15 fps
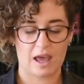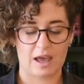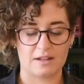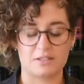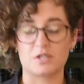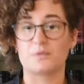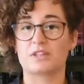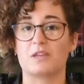
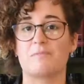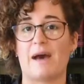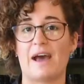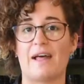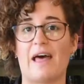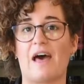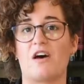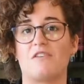And so with the
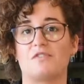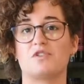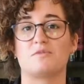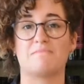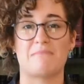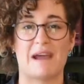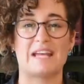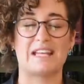pale ale, I've
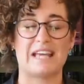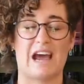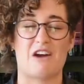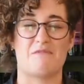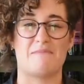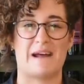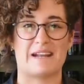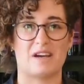used mainly
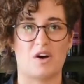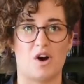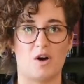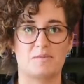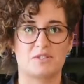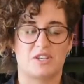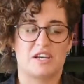aromatic hops,